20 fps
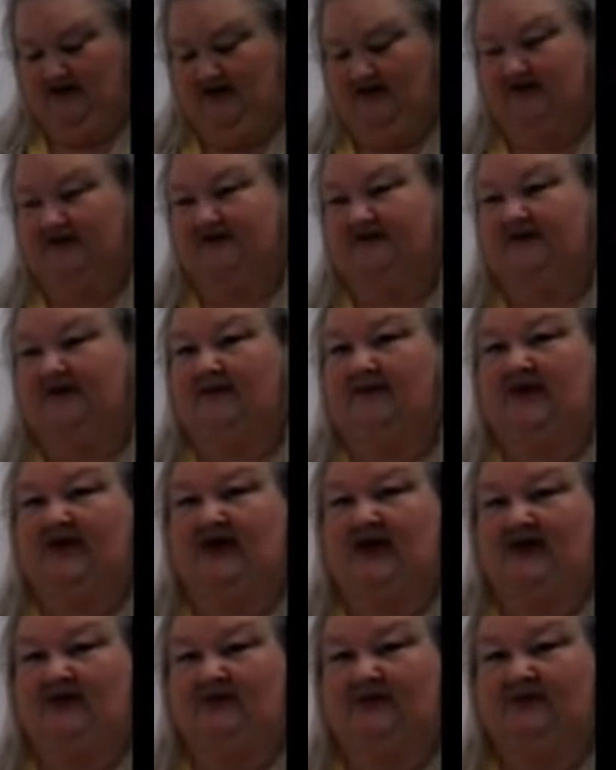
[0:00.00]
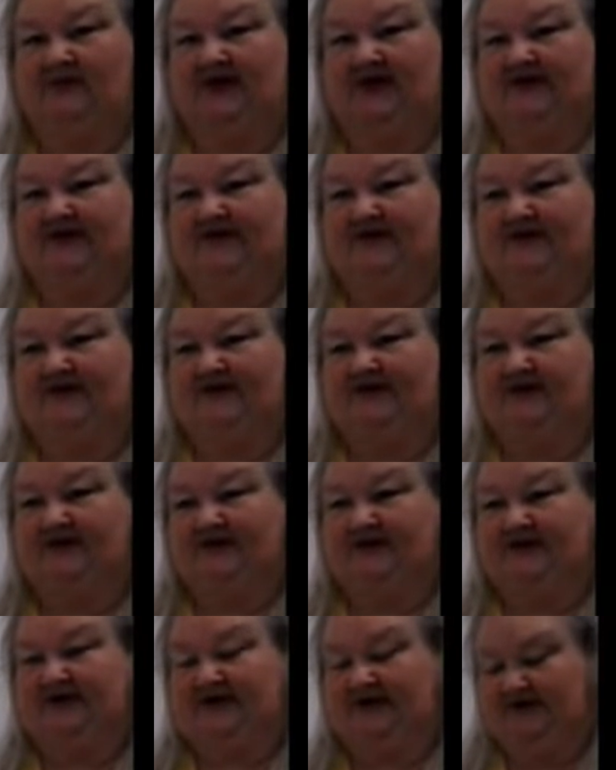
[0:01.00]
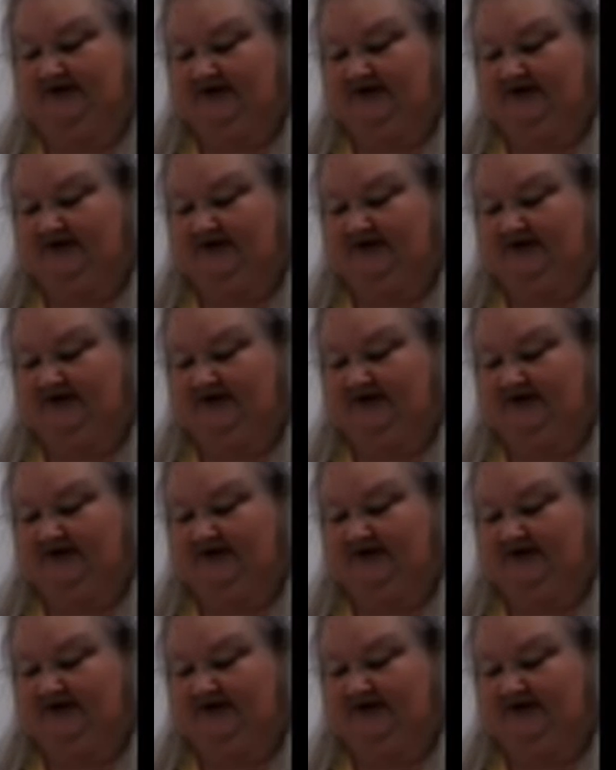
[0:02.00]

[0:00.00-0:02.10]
the time I have with my children,